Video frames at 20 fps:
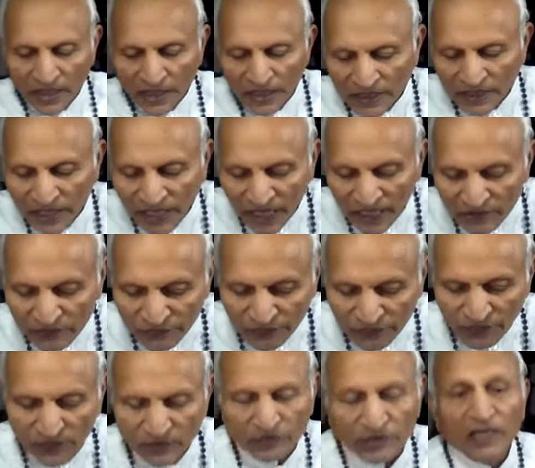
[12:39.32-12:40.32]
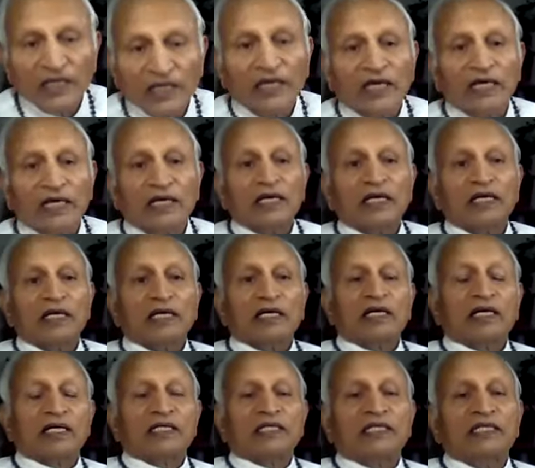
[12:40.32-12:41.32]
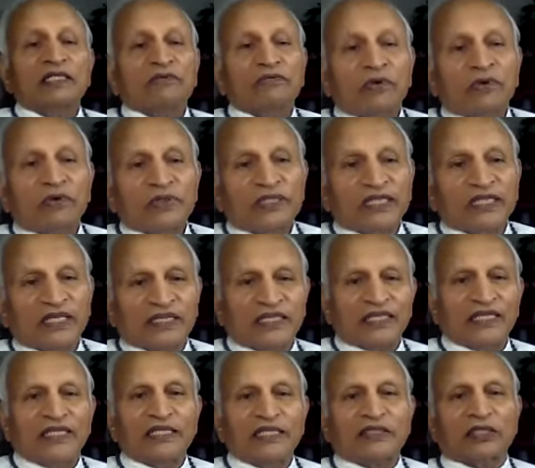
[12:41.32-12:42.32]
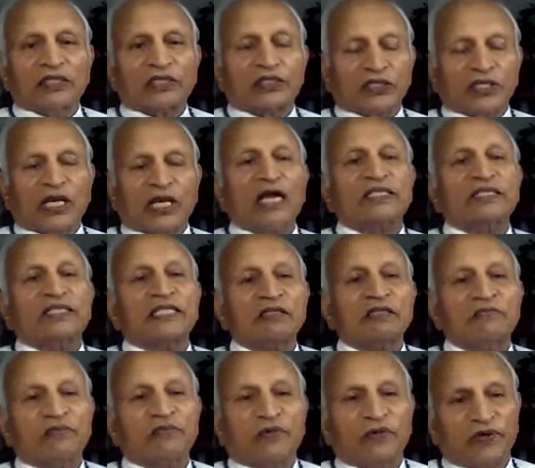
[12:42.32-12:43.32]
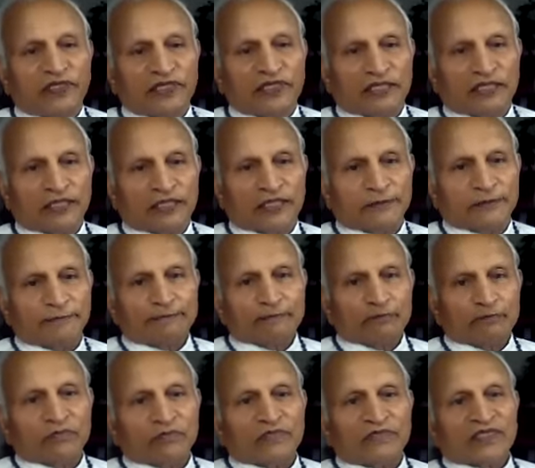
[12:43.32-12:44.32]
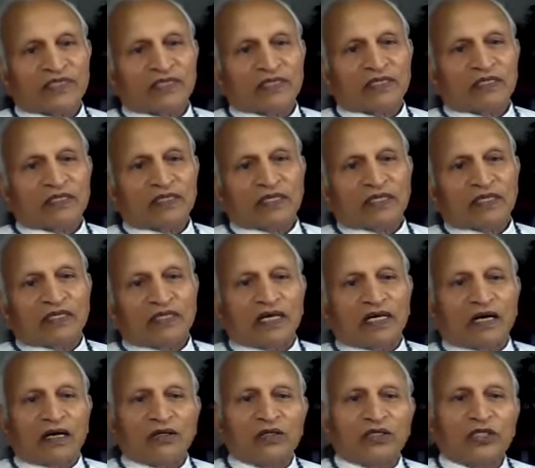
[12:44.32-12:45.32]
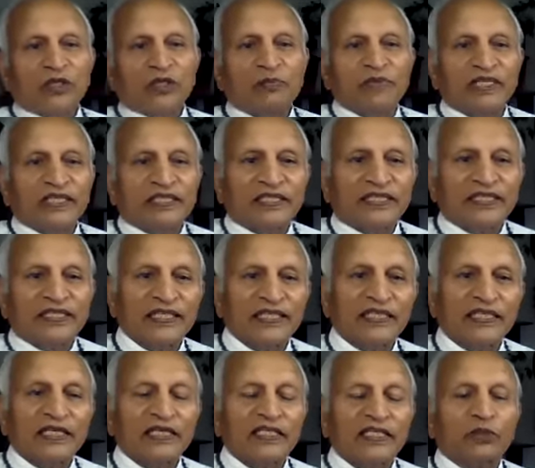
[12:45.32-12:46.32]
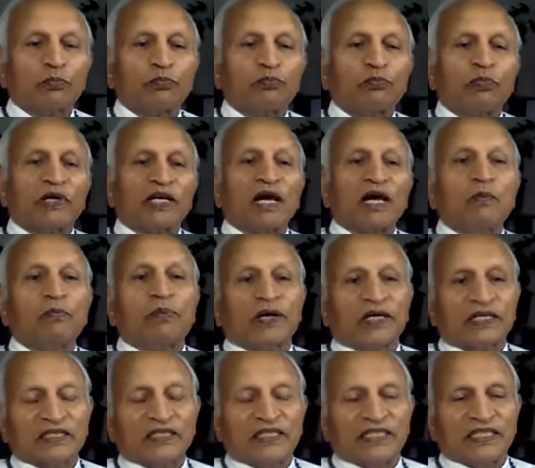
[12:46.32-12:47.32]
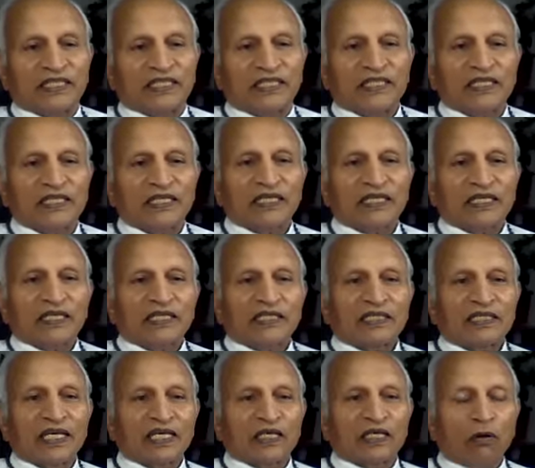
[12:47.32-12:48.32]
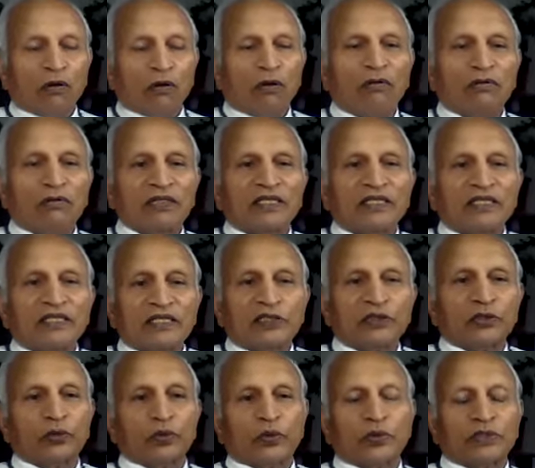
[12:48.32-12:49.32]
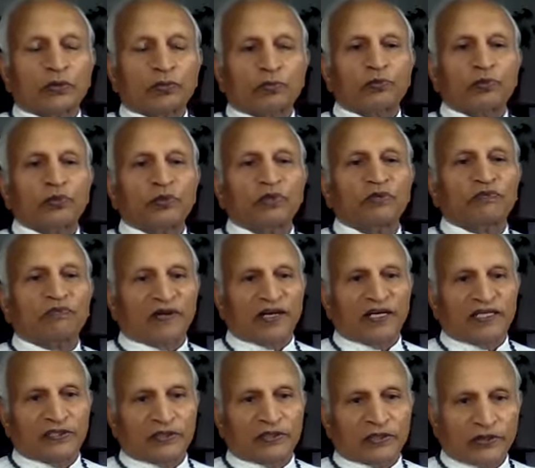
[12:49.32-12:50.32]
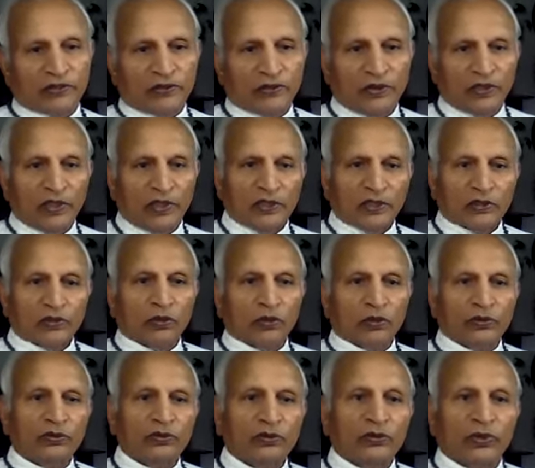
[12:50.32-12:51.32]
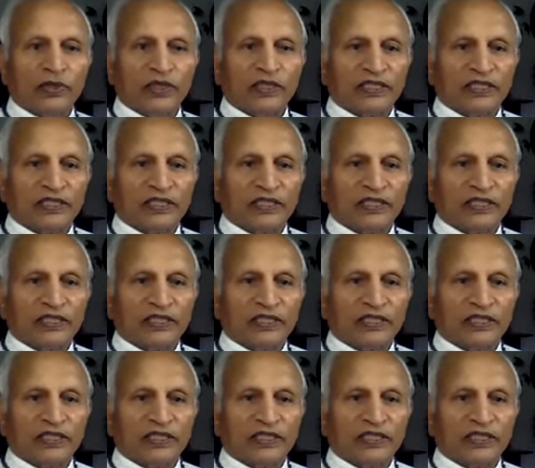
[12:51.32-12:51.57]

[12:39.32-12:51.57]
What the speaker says: 9-fold devotion is the starting point. The ultimate thing is parabhakti, that all the rituals purifies you, so you